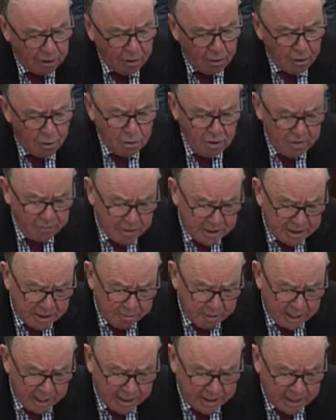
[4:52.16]
All of
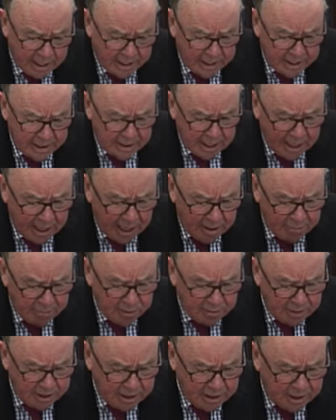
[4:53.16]
Mr. Benedetti's
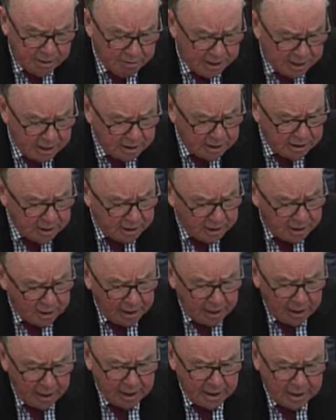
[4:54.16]
claims were dismissed,
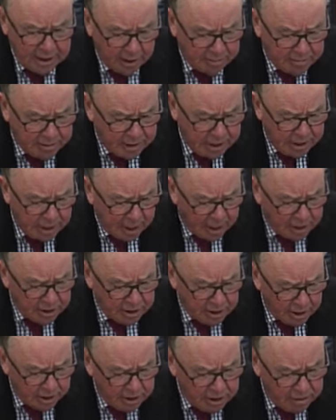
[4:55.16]
except the
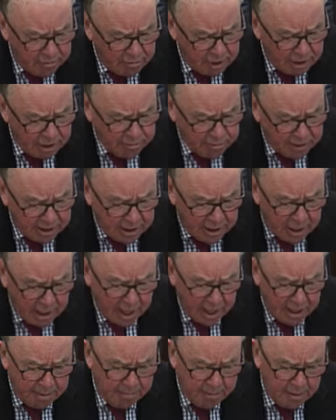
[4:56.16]
unjust enrichment
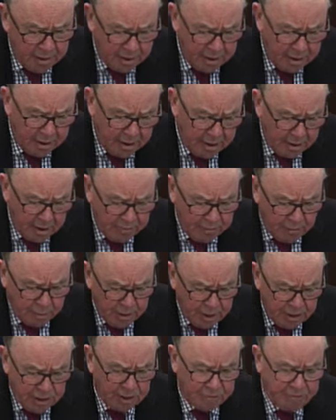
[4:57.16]
claim, for
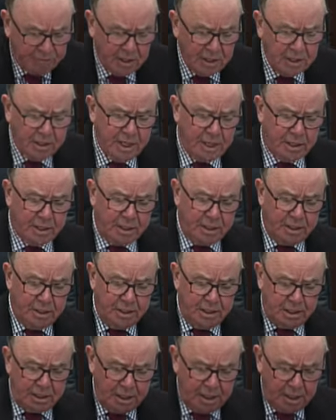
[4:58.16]
which at first
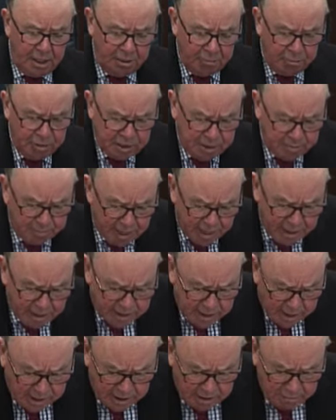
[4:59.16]
instance, Mr.
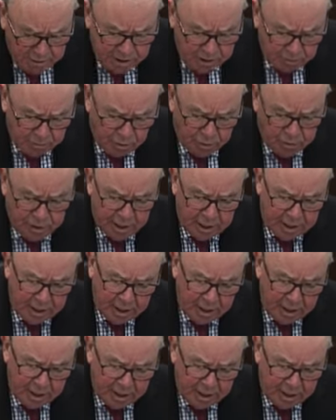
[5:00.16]
Benedetti was awarded